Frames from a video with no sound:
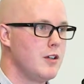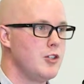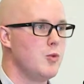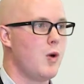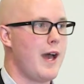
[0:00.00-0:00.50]

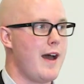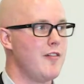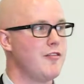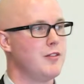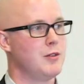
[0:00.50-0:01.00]
you will
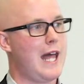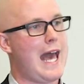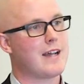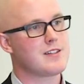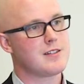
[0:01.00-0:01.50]
have
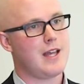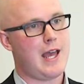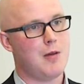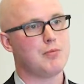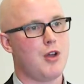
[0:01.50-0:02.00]
lax
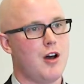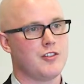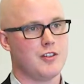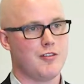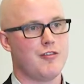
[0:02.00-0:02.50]
hemp
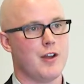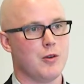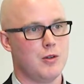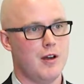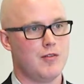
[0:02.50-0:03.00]
laws at the
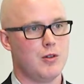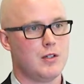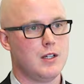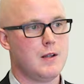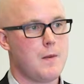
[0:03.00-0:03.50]
federal level,